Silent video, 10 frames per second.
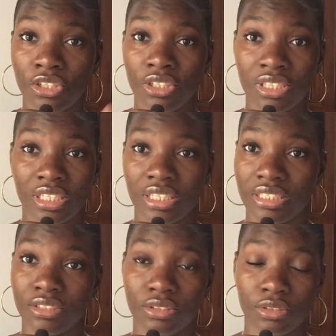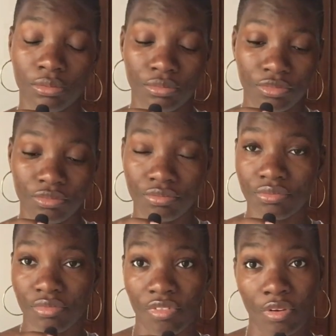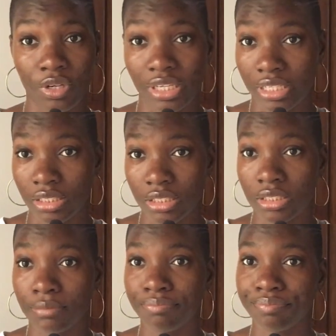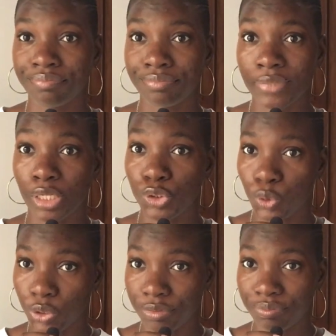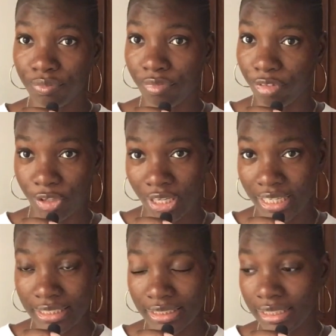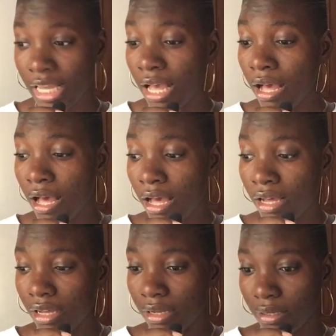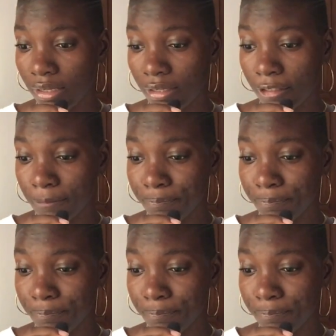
get some very nice shot for you guys uh,